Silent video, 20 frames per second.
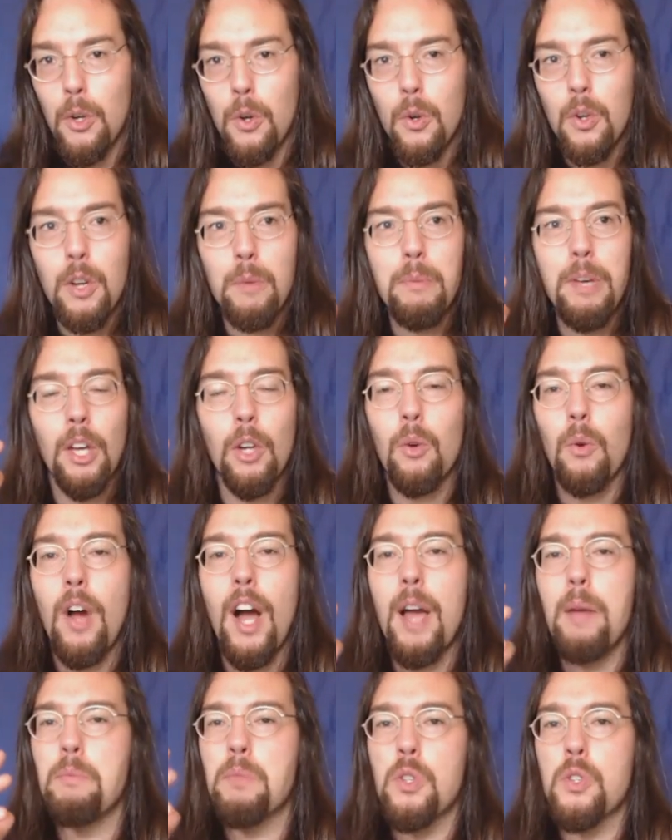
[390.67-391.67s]
who commit
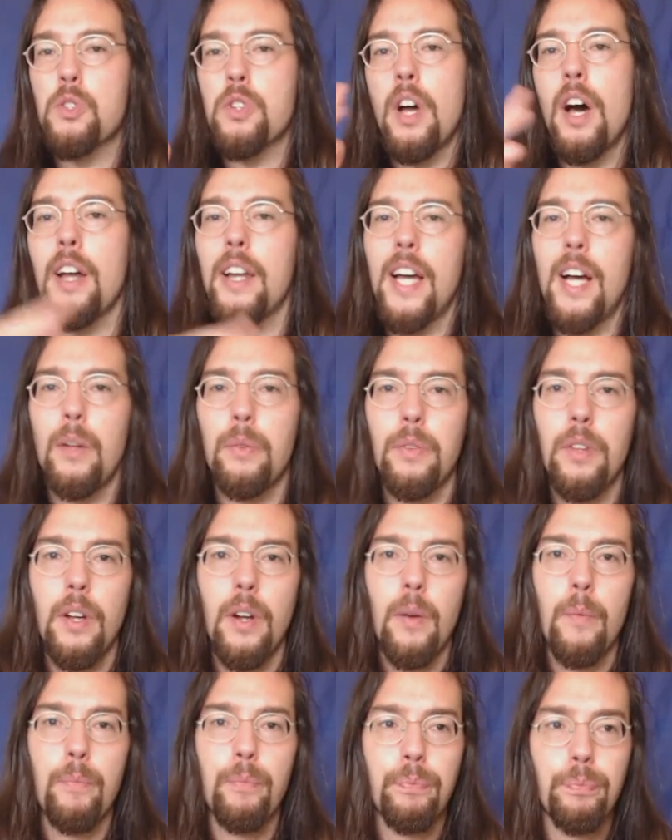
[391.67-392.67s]
crimes is not out
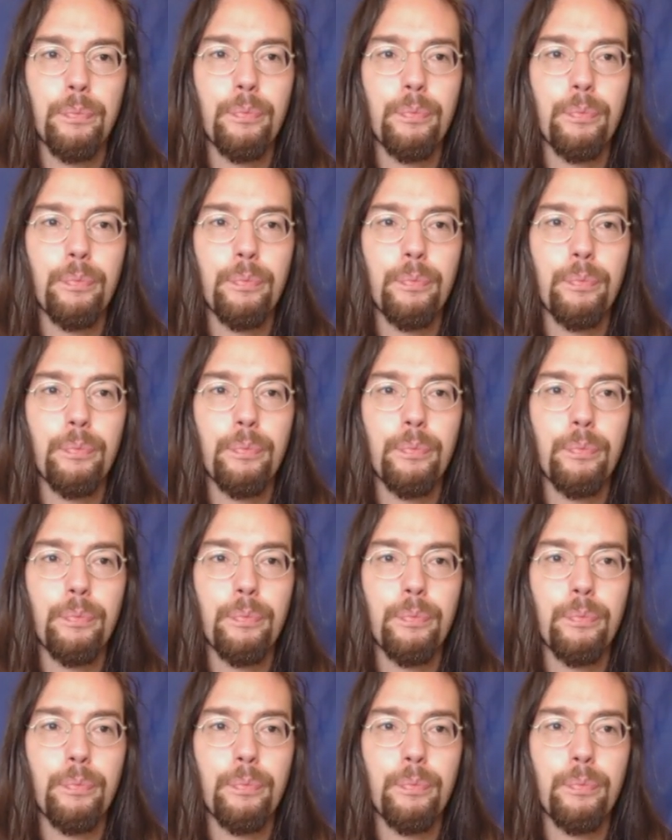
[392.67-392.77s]
there.